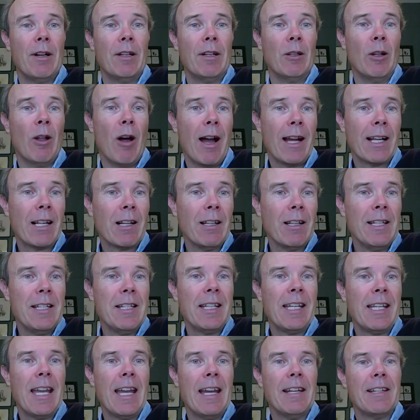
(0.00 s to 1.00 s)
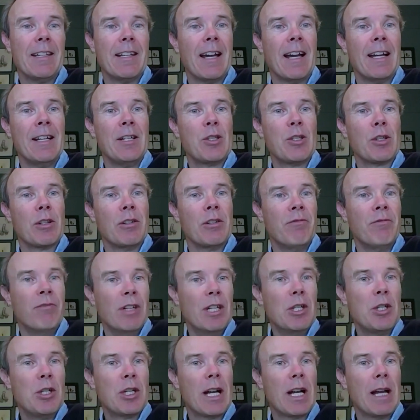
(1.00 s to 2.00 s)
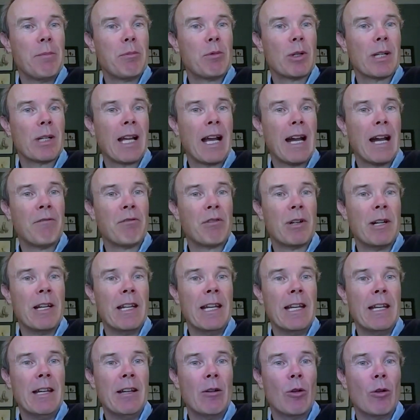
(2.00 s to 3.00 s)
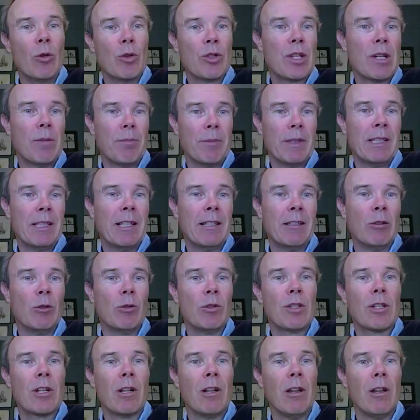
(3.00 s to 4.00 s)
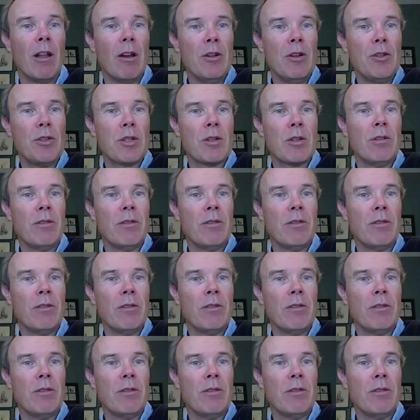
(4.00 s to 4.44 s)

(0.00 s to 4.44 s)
likely to get a sort of V shaped recovery or something that looks close